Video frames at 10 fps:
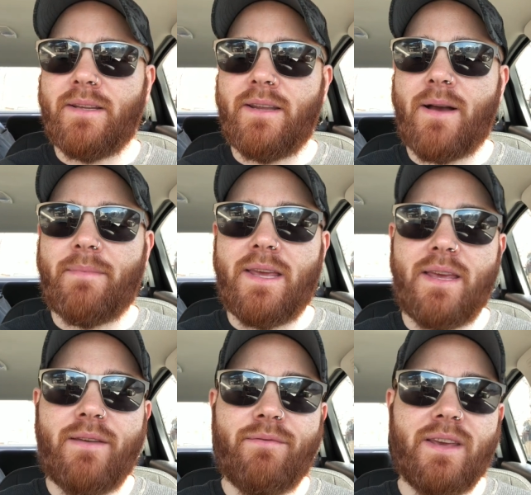
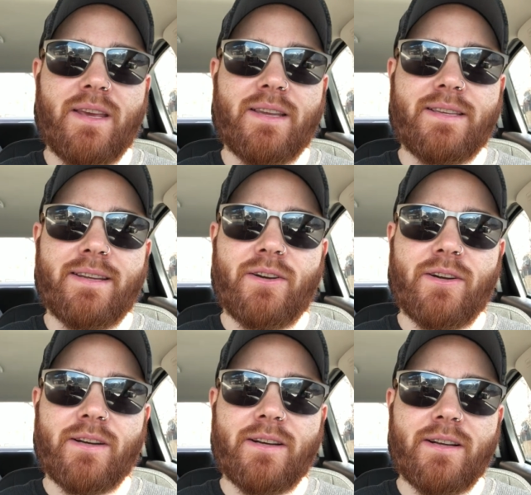yummy vegan
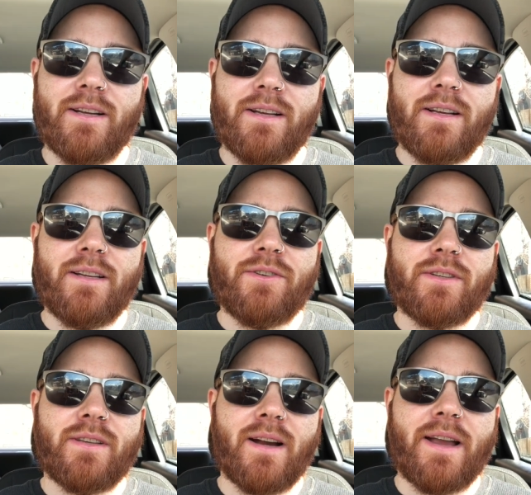dinner.
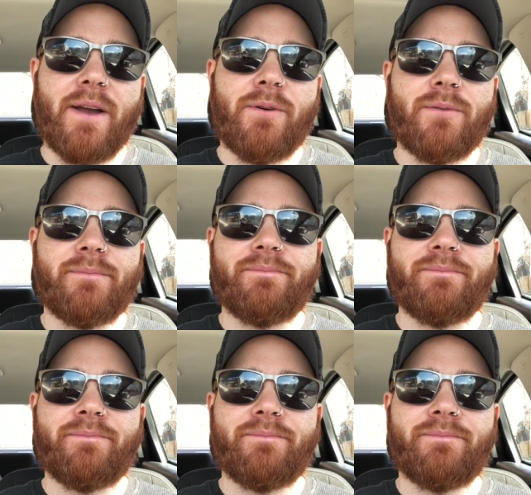Just hung out.